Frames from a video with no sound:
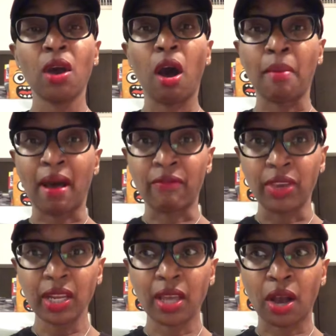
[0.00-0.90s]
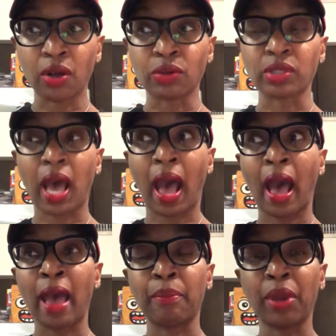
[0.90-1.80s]
On my videos,
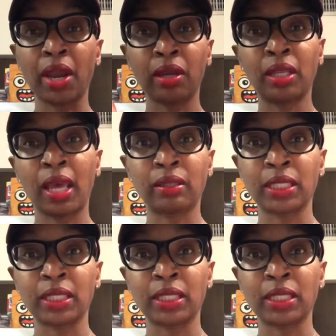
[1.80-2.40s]
I paralleled